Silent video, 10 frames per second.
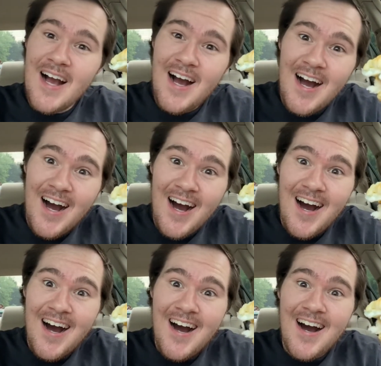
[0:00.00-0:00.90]

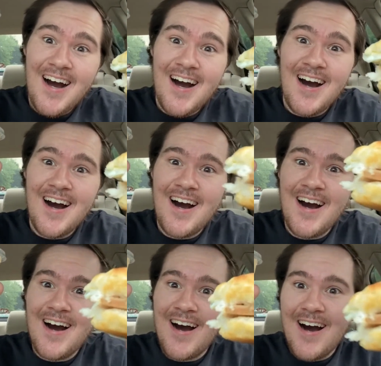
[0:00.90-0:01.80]

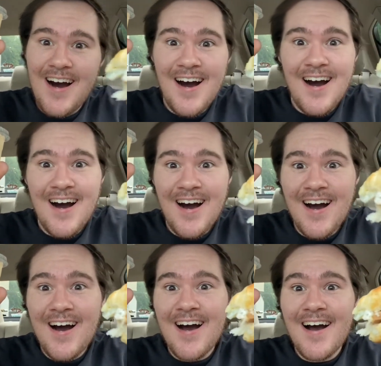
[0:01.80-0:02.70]

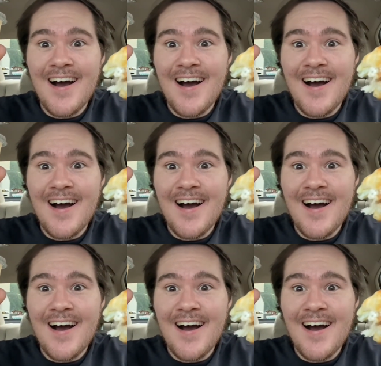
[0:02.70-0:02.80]
(no one is talking)